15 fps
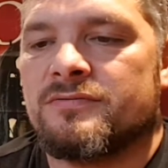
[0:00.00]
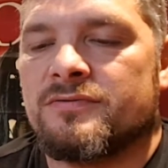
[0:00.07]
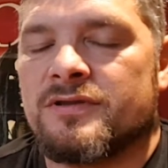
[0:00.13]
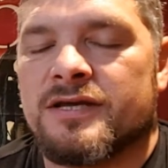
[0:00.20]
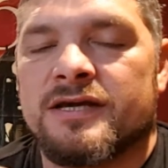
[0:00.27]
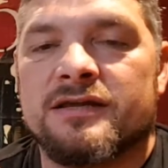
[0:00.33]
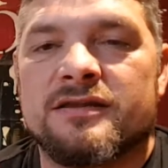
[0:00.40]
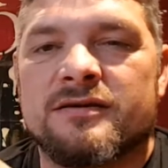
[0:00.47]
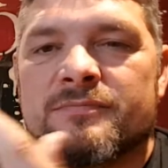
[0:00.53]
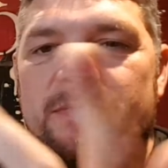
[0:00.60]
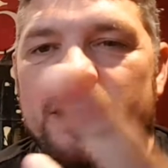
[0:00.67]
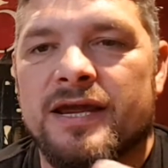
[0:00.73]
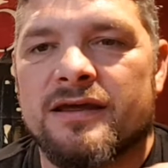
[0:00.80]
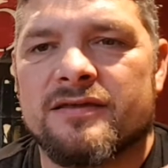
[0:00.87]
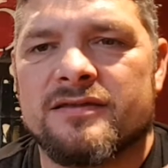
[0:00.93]
the
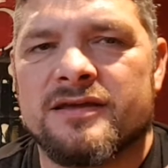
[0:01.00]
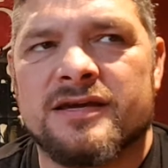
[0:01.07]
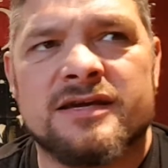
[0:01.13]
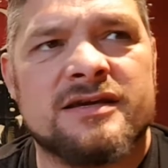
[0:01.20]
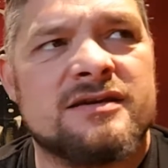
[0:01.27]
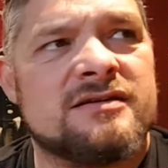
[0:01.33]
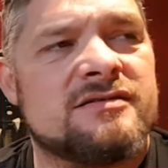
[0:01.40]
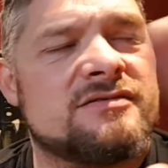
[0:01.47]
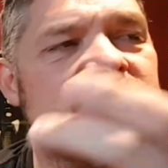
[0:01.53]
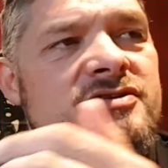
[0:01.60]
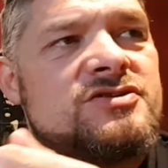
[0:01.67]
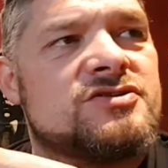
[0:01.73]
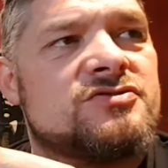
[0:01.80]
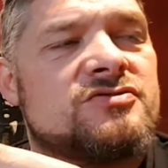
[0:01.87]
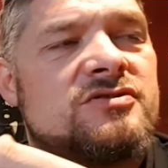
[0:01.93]
mate the the
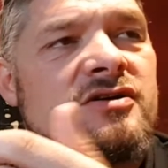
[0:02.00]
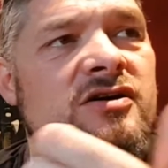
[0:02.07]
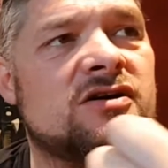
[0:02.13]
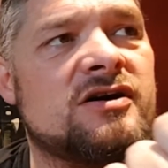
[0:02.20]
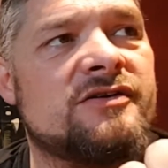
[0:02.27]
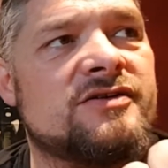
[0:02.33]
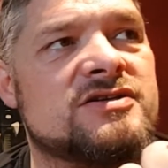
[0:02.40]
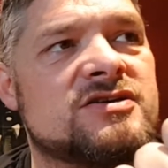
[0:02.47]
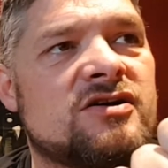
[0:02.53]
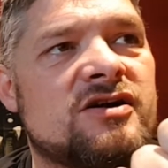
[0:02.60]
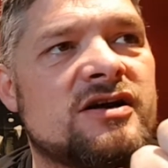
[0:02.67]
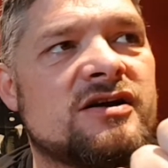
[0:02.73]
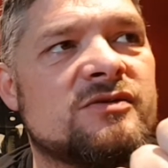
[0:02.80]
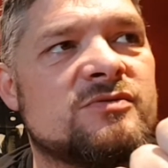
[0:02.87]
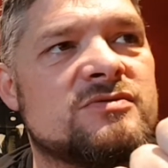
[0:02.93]
two Eye of the
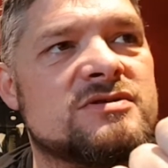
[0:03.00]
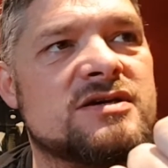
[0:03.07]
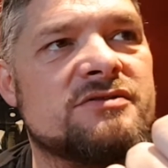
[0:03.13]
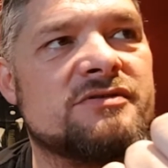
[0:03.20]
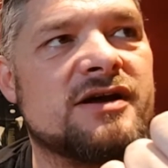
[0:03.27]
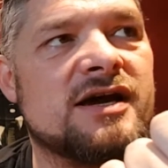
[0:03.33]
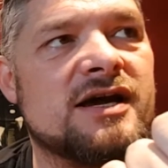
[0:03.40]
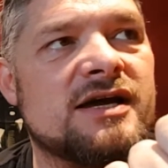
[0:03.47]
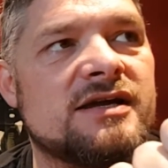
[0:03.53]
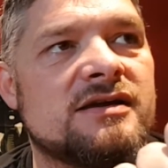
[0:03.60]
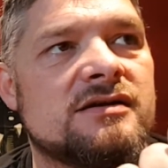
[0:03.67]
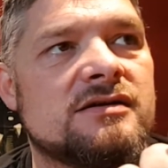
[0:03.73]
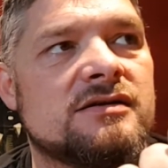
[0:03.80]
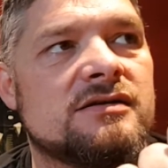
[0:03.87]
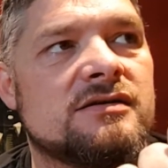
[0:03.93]
Tiger was okay,
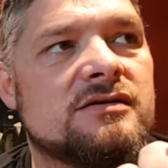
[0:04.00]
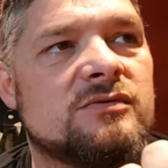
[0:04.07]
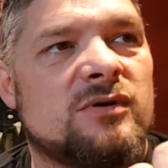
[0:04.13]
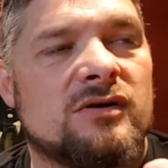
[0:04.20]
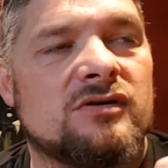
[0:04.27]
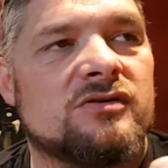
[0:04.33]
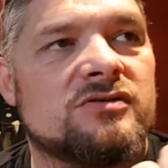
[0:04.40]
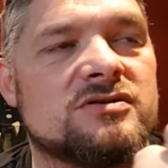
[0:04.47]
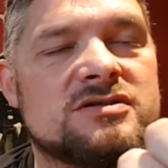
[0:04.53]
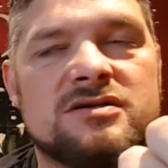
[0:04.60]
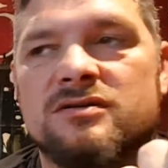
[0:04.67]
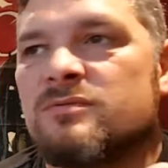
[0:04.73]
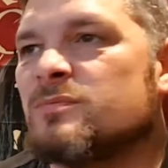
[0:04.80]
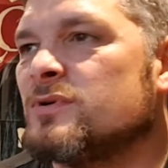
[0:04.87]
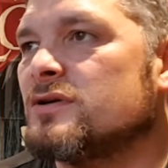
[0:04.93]
well good
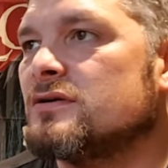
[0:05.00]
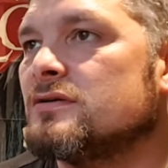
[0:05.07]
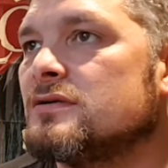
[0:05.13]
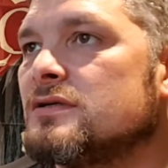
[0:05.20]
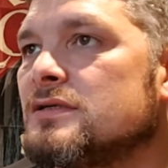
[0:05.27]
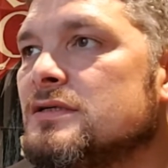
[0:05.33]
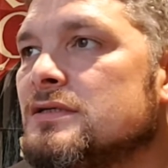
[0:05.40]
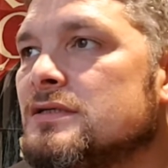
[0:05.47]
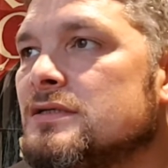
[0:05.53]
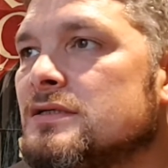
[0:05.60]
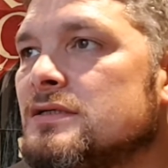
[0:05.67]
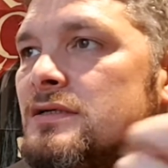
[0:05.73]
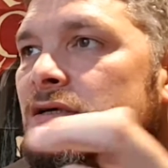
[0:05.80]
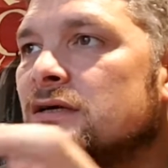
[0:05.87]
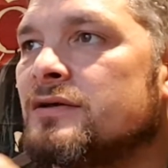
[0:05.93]
song, but
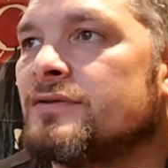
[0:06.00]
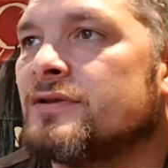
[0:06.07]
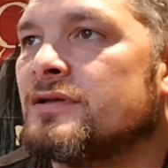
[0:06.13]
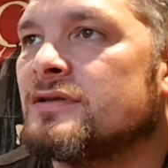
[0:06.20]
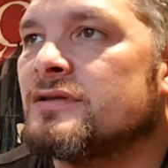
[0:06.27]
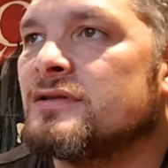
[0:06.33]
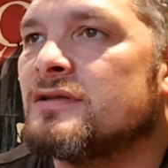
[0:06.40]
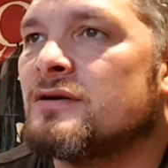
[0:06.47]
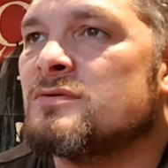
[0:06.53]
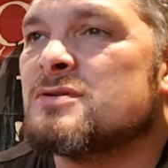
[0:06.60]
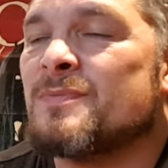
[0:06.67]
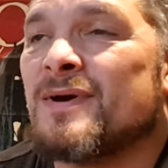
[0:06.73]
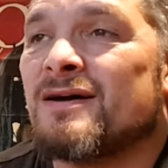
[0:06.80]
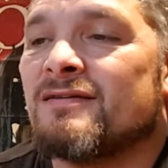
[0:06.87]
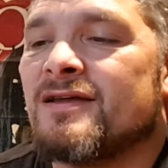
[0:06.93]
and then that was
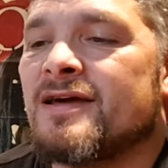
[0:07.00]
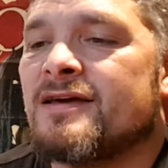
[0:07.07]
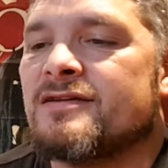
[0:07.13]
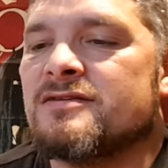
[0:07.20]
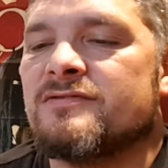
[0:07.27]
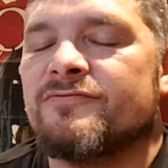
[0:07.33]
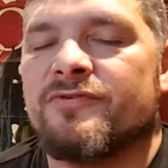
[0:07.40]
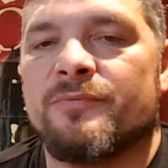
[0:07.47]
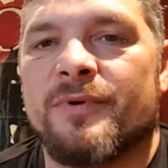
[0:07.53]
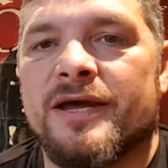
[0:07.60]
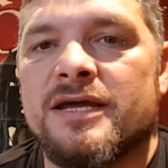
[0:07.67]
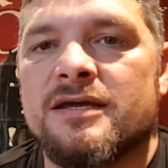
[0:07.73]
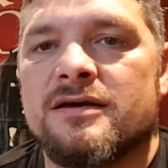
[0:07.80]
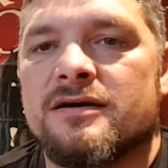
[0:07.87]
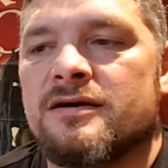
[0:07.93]
about it for
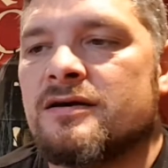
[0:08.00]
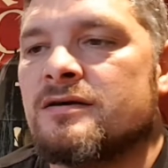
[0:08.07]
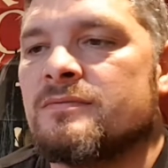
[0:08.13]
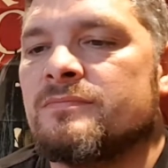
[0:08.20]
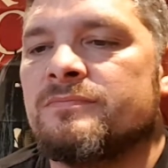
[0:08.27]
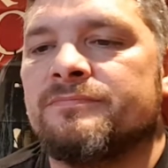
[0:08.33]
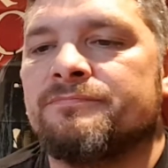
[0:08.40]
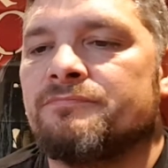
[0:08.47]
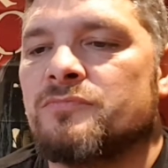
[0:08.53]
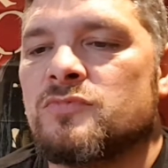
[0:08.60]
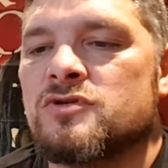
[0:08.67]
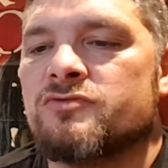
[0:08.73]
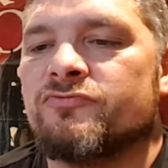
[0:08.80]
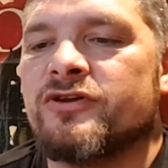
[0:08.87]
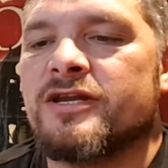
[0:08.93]
me. Um,
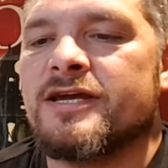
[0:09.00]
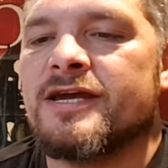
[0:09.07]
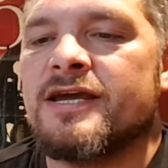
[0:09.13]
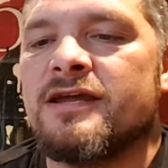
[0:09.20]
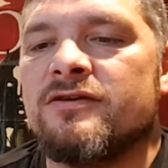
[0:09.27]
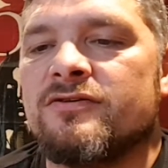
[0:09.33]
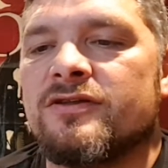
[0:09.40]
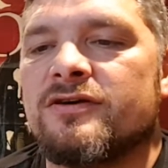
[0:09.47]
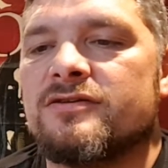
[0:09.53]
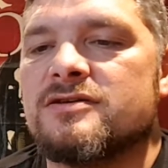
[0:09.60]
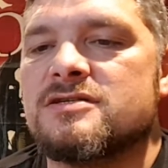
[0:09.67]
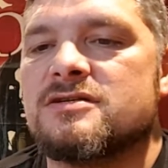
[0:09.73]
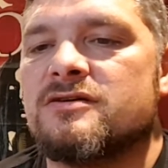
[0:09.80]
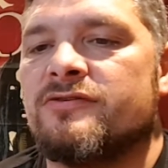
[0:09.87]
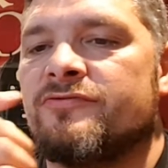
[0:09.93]
wasn't really keen on the other
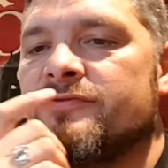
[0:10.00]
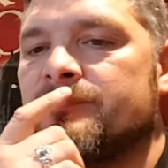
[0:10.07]
stuff.